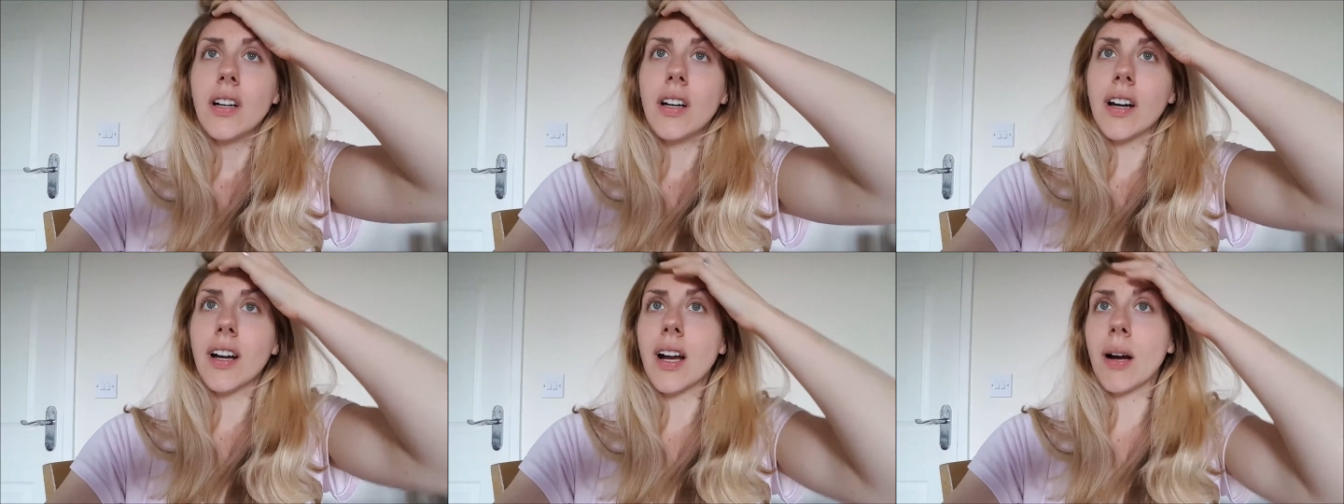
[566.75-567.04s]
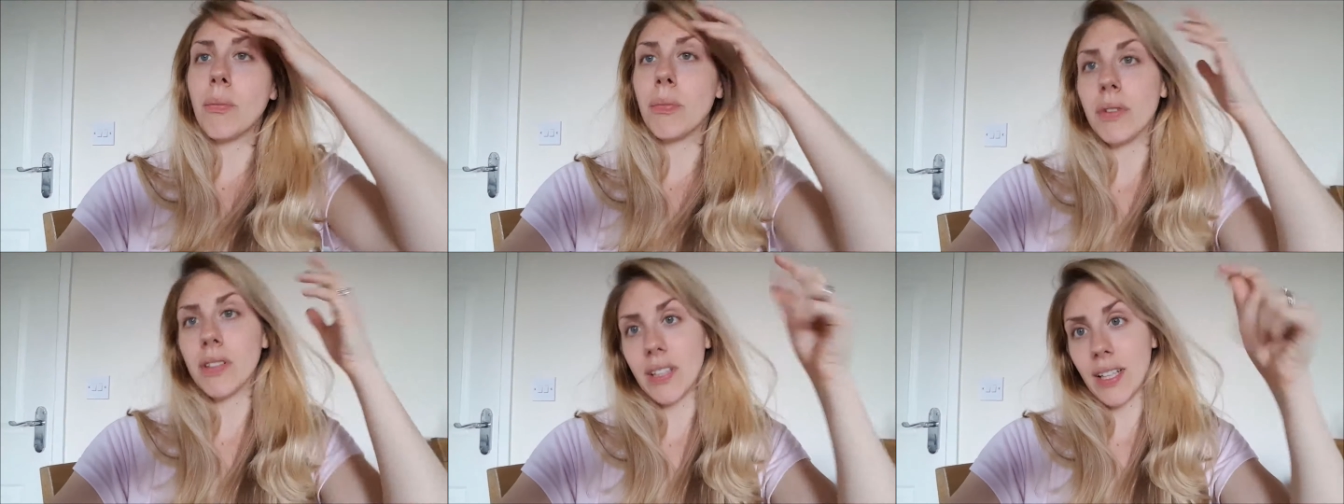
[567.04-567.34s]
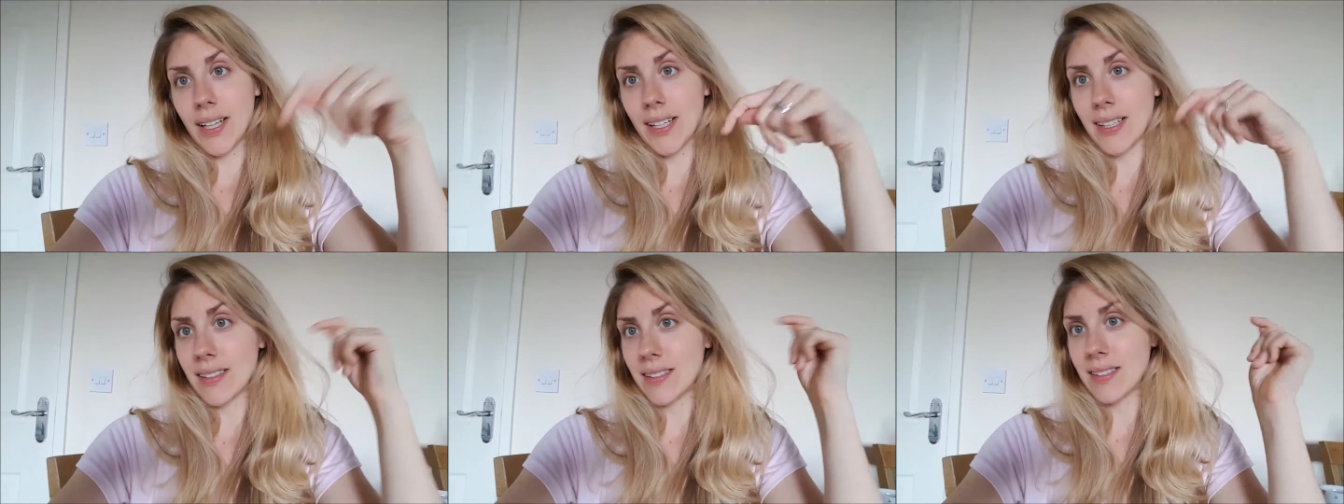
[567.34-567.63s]
a couple
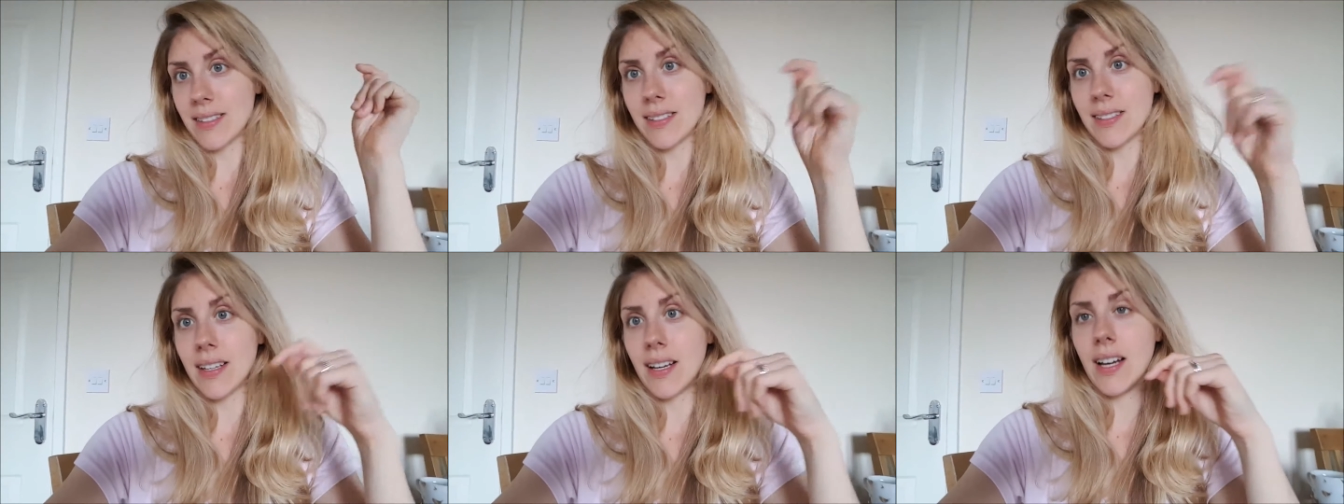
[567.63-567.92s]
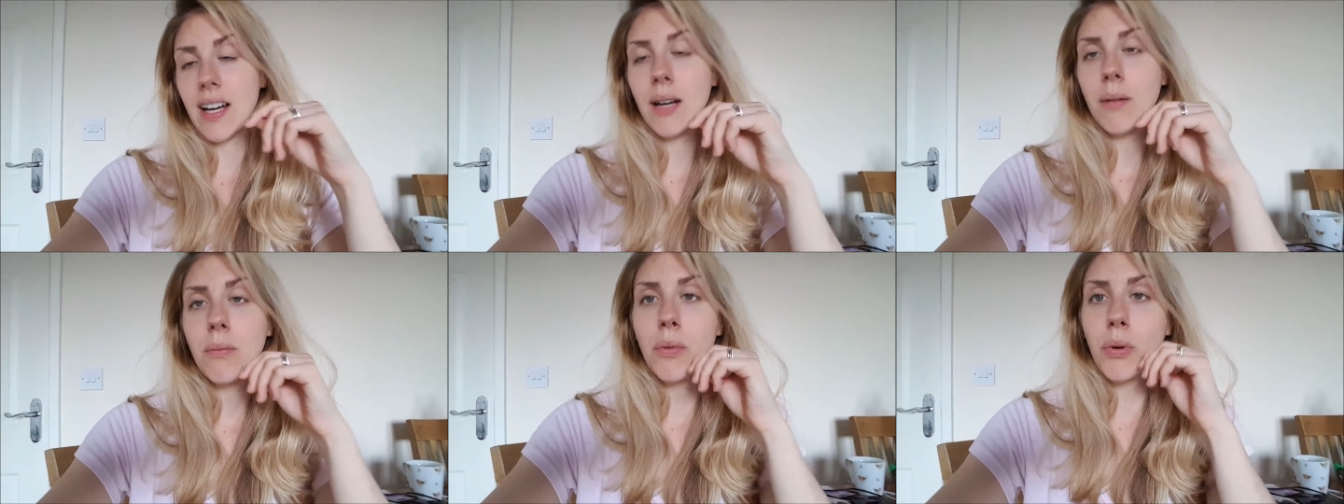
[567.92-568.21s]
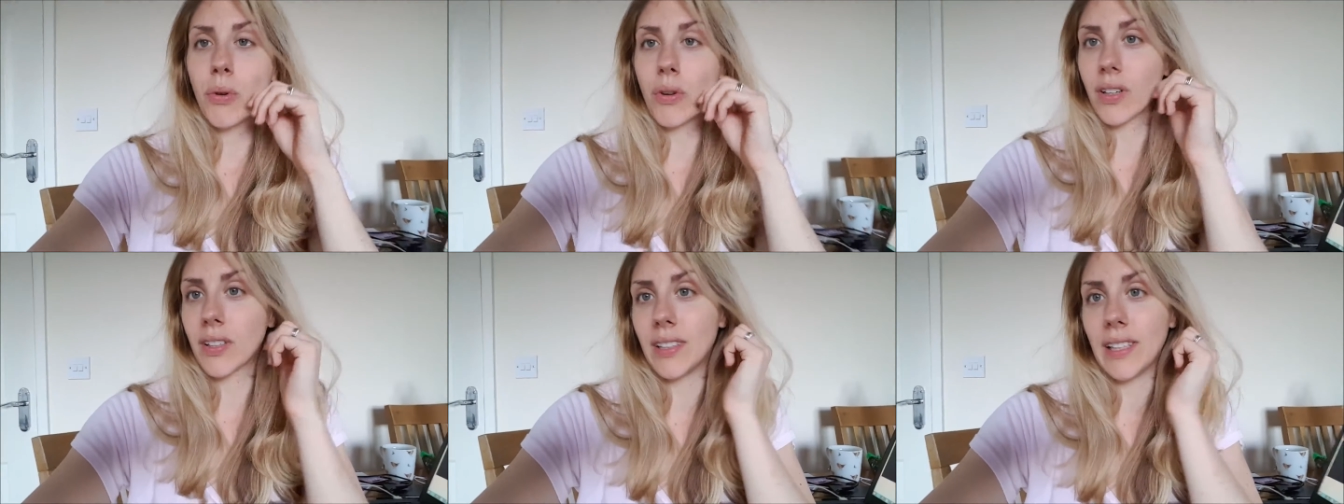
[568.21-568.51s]
lights um,
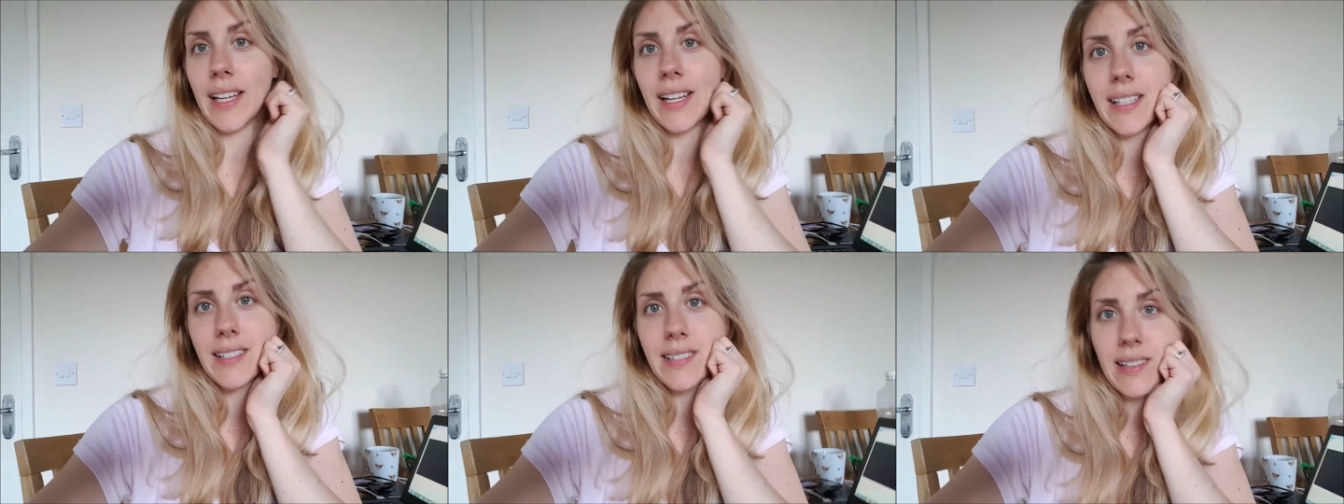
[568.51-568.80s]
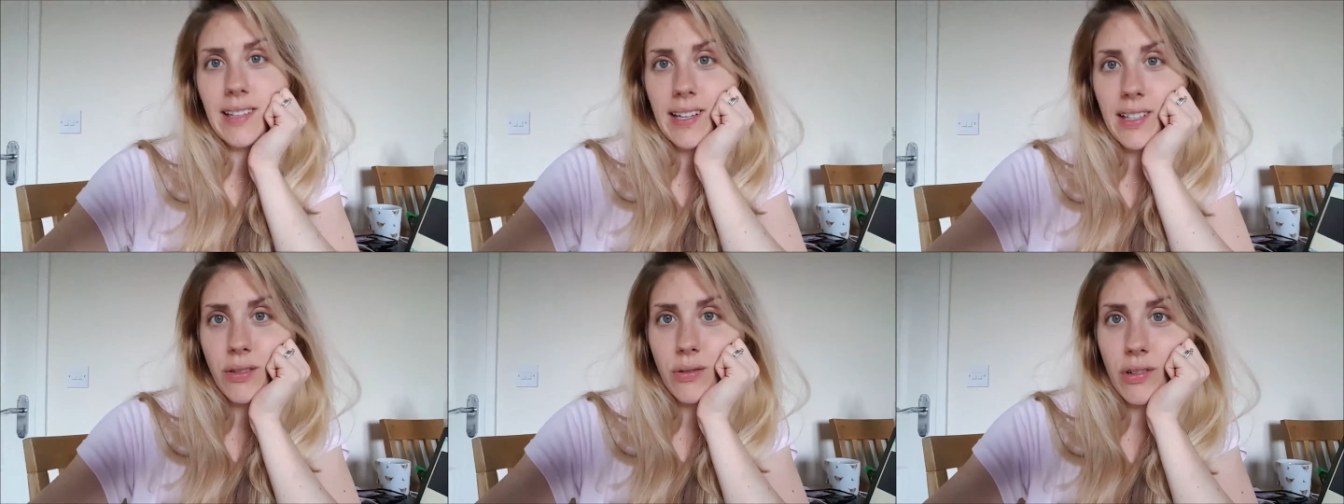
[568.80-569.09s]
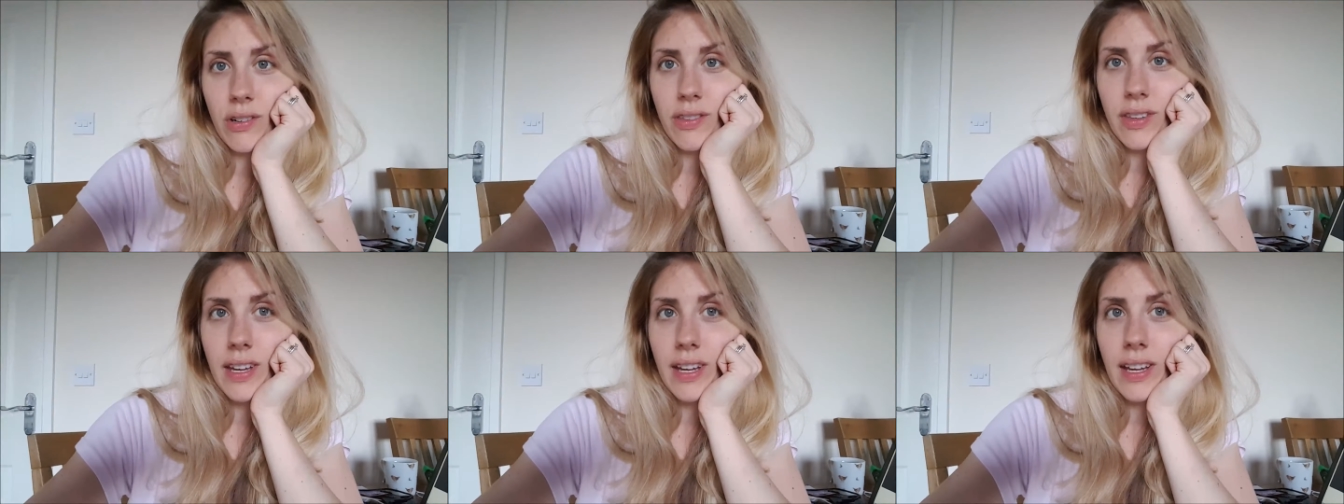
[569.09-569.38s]
or glaze and that
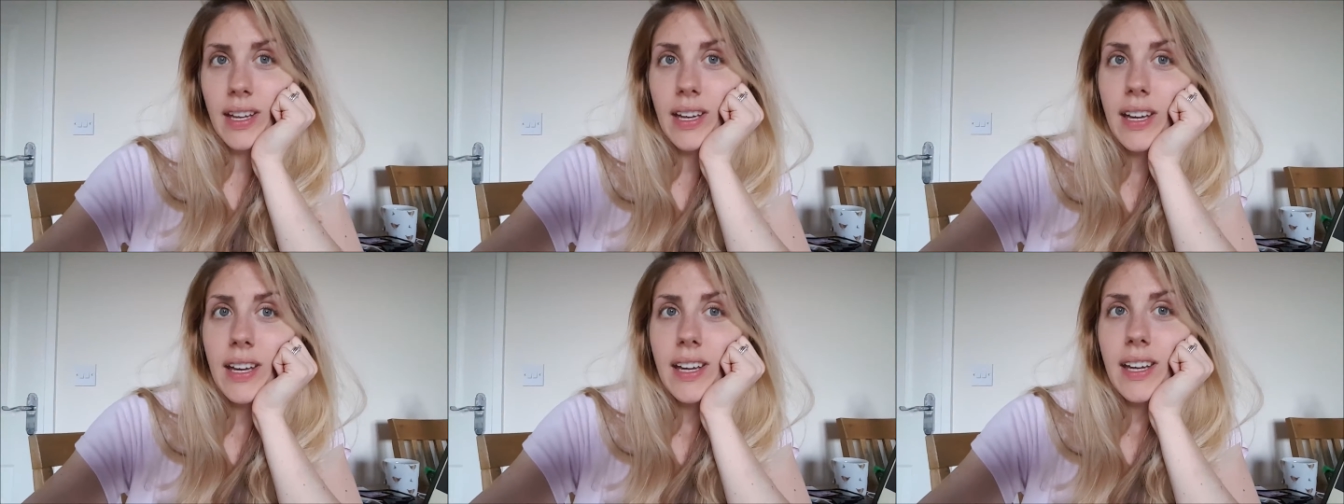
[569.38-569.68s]
sort of thing.